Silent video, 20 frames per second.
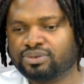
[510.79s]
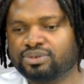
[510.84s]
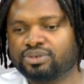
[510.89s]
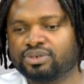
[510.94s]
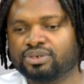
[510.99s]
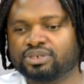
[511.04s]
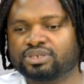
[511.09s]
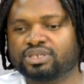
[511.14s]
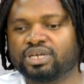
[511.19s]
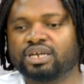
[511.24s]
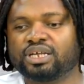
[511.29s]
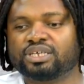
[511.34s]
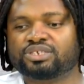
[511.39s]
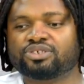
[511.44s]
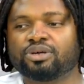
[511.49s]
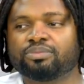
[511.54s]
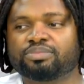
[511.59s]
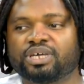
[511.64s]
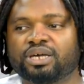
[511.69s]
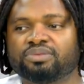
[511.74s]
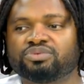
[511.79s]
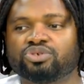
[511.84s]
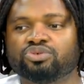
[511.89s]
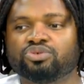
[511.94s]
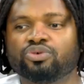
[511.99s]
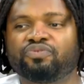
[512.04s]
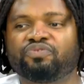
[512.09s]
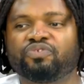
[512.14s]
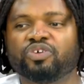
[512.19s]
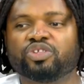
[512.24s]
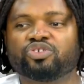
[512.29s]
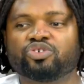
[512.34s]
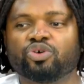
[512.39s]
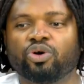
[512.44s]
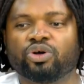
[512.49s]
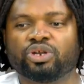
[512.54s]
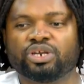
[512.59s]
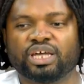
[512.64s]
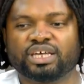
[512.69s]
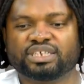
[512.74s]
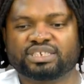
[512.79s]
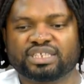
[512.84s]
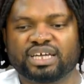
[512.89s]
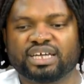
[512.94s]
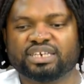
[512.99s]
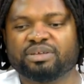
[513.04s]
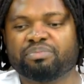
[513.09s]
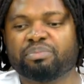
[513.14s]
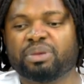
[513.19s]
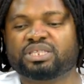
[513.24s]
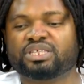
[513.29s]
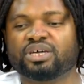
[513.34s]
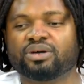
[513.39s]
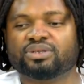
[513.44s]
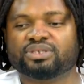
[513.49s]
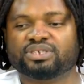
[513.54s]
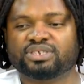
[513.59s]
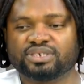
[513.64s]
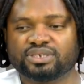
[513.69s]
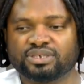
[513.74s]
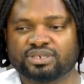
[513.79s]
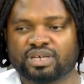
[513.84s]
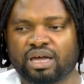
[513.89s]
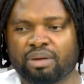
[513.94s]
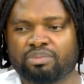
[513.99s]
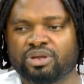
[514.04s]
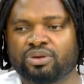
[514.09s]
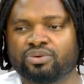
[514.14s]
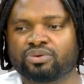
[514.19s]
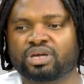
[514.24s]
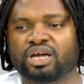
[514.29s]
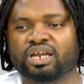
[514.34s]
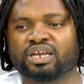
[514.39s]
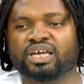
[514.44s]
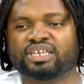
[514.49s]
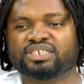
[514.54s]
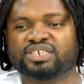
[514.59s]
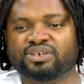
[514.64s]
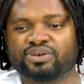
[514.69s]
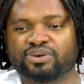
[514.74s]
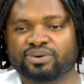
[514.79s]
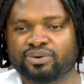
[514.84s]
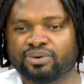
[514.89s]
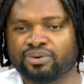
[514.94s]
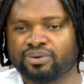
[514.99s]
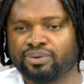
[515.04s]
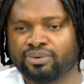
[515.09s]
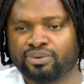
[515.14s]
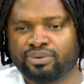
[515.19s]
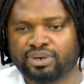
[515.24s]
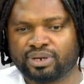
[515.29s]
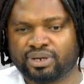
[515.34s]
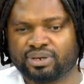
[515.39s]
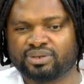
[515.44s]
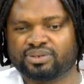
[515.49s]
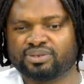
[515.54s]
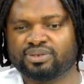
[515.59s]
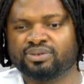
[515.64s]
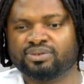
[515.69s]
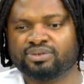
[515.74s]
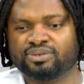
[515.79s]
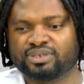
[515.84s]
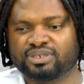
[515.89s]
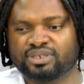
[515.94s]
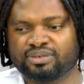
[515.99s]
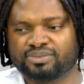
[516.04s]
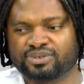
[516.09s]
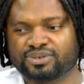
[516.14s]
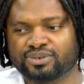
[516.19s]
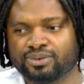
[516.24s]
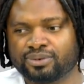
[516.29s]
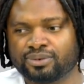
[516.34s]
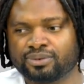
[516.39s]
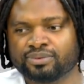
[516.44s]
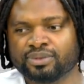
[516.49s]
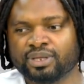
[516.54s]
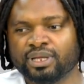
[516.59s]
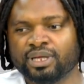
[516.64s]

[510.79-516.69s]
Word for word: You understand? And sometimes you know fit understand the matter until I mean look at us, I don't come grow now. You know what I mean? So